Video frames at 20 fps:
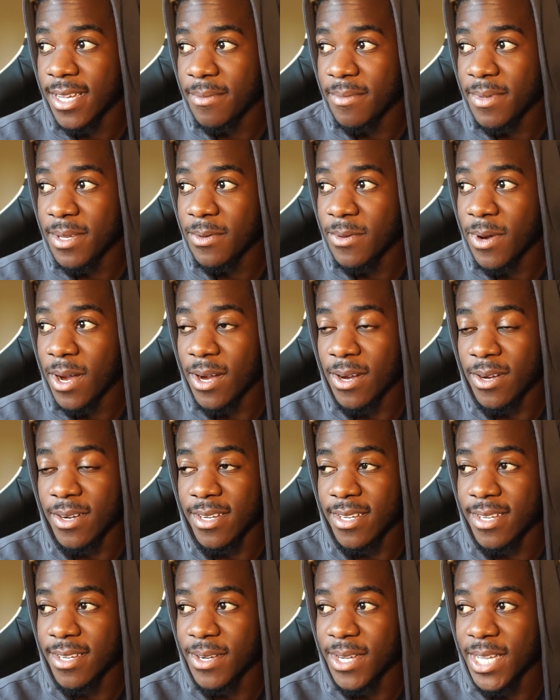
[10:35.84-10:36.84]
Meanwhile,
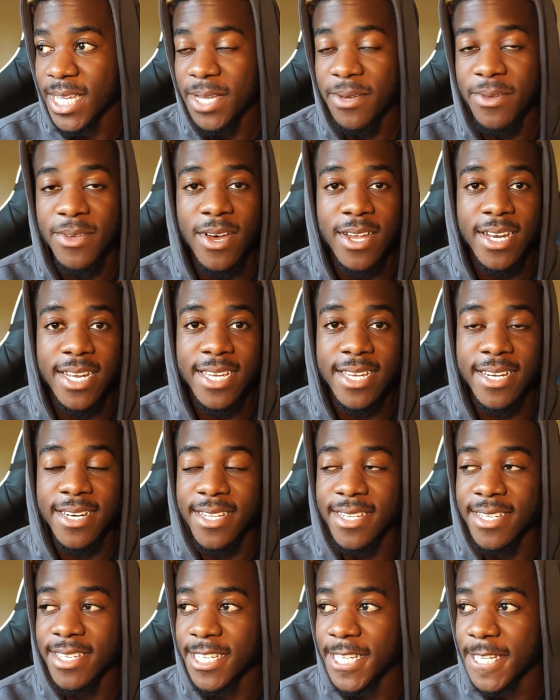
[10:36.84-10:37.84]
here we are in
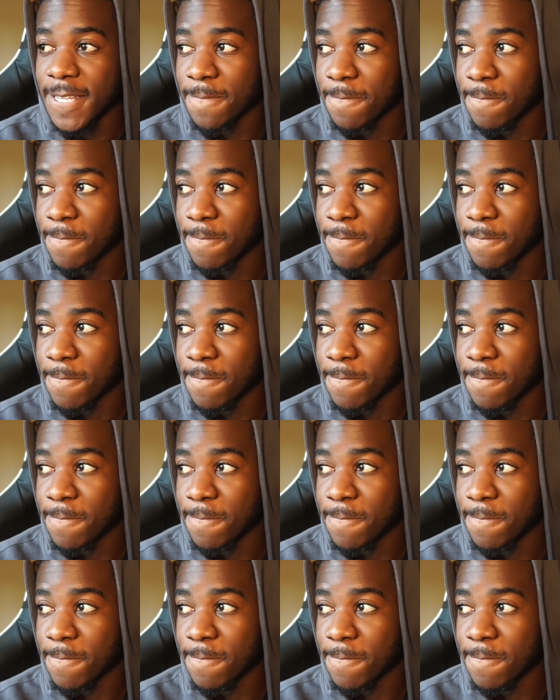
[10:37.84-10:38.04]
England.